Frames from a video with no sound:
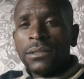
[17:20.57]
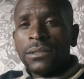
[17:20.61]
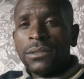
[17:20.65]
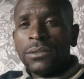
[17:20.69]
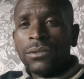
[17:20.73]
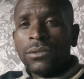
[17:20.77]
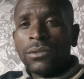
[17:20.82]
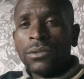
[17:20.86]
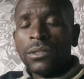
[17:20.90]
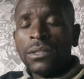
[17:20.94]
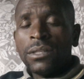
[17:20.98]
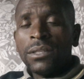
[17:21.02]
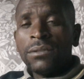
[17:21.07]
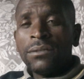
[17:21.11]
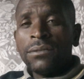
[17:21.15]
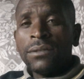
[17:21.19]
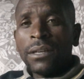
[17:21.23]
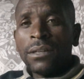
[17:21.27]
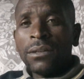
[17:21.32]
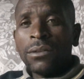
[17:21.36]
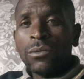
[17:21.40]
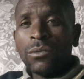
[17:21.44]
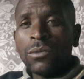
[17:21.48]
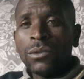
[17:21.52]

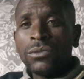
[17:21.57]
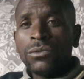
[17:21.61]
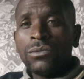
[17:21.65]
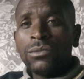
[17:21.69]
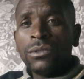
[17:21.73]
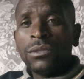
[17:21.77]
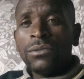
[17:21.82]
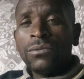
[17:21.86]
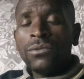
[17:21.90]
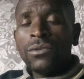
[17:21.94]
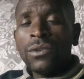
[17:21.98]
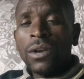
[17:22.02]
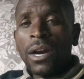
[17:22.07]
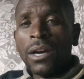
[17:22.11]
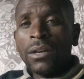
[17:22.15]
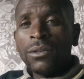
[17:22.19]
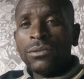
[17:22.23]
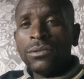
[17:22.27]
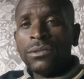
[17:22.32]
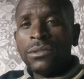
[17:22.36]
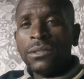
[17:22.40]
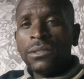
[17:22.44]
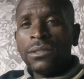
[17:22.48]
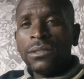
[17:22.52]
want to leave you
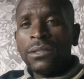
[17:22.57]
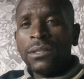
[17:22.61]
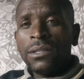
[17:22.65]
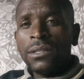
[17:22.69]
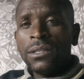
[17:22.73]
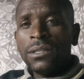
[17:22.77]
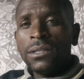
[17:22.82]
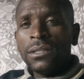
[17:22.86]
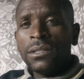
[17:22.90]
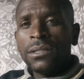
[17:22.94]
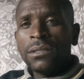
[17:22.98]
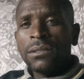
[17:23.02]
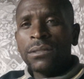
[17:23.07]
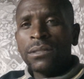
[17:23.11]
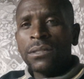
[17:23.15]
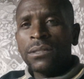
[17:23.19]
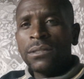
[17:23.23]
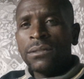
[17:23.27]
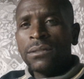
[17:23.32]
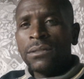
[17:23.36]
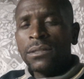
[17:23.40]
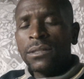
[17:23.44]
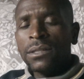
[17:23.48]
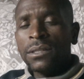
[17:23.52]
out in these
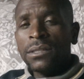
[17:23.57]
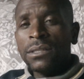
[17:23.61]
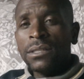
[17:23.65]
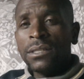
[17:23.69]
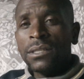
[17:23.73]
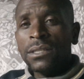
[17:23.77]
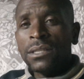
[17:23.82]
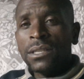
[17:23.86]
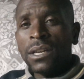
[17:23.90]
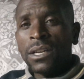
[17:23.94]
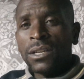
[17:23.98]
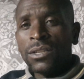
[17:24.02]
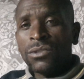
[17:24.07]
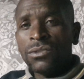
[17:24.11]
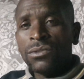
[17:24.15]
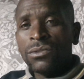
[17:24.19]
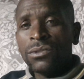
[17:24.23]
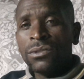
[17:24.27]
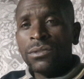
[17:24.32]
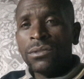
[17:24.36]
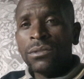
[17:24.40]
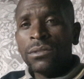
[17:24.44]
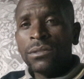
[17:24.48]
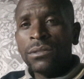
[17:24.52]
great
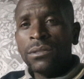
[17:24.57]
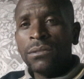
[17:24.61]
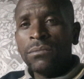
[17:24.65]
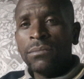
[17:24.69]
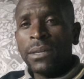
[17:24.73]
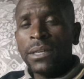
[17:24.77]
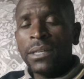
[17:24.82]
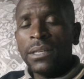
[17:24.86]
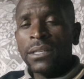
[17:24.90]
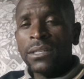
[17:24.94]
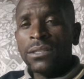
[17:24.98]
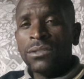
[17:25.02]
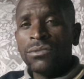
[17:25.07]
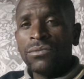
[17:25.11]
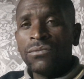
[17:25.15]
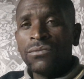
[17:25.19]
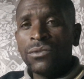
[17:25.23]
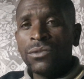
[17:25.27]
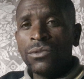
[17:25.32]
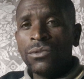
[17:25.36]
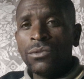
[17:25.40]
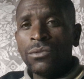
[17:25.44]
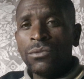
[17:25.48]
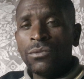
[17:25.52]
discussions. In my next
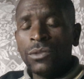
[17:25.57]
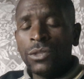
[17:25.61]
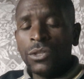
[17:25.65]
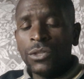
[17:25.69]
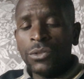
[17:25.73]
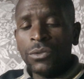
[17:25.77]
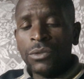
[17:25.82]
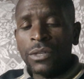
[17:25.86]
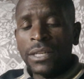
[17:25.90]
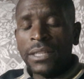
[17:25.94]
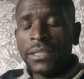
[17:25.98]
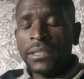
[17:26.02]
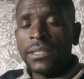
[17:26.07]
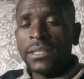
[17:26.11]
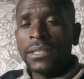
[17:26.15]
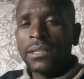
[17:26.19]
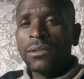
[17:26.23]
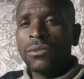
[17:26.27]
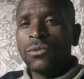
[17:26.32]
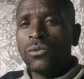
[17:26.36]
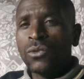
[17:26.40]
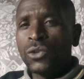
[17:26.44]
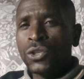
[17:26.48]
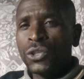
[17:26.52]
video, we look at
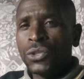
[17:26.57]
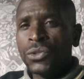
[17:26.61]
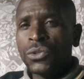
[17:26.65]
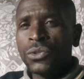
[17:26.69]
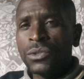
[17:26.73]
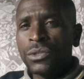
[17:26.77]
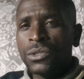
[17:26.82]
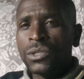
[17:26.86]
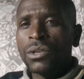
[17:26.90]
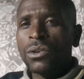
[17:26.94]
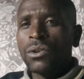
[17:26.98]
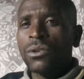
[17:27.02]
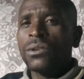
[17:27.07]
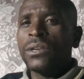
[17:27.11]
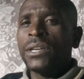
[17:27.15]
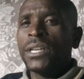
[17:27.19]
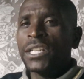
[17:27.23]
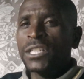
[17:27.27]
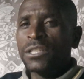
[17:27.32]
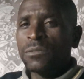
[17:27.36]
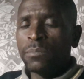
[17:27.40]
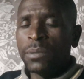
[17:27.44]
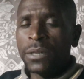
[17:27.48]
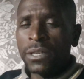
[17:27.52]
questions on
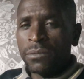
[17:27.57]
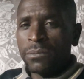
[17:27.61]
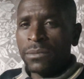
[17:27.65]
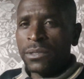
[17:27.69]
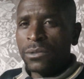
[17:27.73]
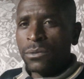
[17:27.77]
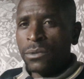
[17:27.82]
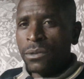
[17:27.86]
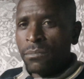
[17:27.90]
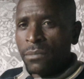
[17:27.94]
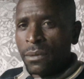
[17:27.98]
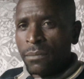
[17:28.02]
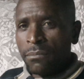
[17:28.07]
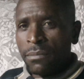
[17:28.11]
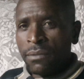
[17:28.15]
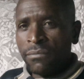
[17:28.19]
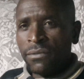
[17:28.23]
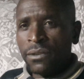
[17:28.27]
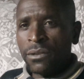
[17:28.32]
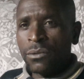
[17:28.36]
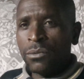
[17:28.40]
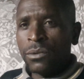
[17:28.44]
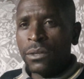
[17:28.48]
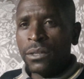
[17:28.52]
experiment. We remember
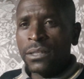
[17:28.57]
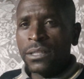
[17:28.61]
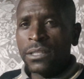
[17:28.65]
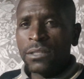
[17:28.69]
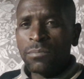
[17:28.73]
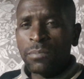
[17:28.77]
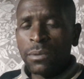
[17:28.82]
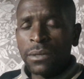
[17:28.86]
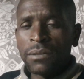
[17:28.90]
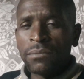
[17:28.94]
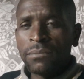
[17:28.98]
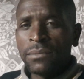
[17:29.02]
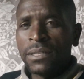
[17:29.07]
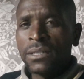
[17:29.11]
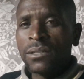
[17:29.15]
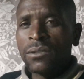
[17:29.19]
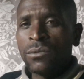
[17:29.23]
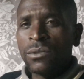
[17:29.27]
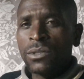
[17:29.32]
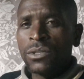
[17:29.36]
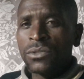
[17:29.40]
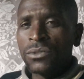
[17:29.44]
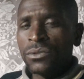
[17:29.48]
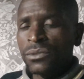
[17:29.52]
very well experiment
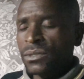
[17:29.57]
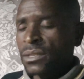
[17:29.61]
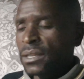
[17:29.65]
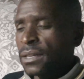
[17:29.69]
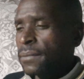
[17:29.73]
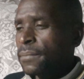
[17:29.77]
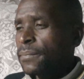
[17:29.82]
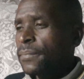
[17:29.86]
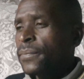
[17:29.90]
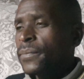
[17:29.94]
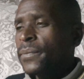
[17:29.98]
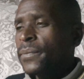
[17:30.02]
questions are